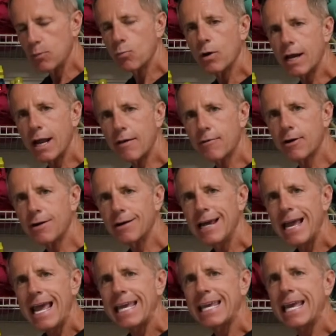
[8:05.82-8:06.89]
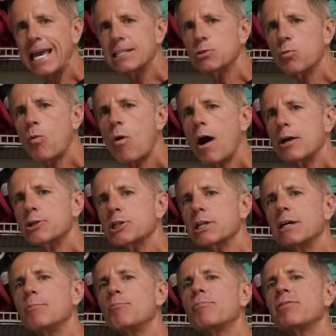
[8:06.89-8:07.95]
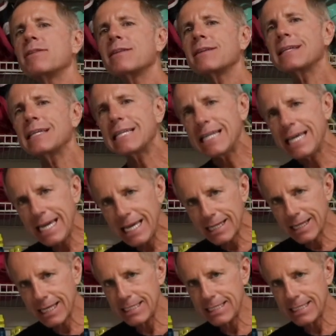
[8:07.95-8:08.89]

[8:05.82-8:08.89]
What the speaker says: whatever, gets washed completely